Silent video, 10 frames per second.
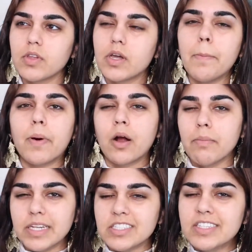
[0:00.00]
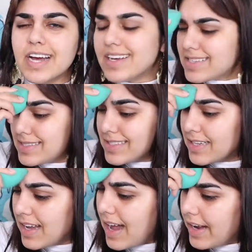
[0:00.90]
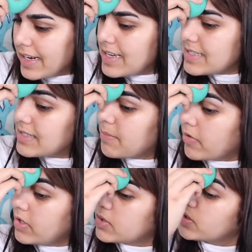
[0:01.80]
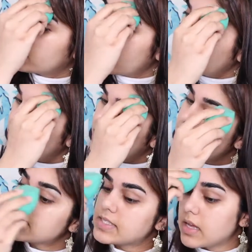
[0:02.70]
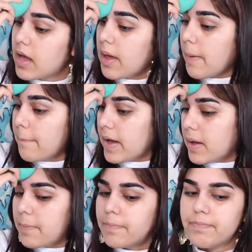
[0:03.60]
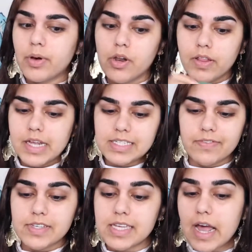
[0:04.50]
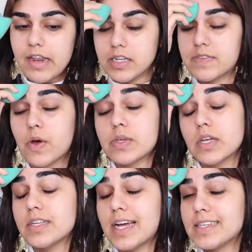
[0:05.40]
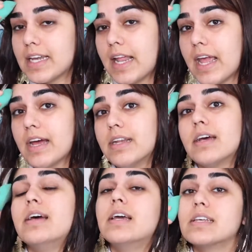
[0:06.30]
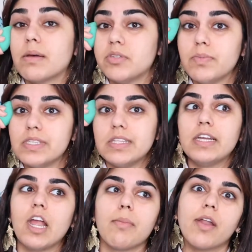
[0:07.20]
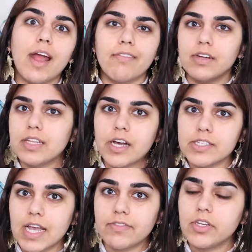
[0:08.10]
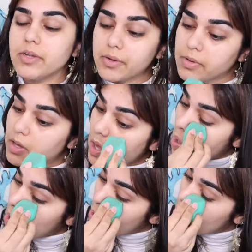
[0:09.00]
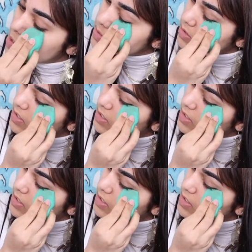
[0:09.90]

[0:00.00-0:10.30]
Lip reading: compartmentalize, I guess. I'm not really sure what the right word for that is. But put all that stuff aside and just focus on the task at hand. So I'm too busy thinking about everything else I have to do. So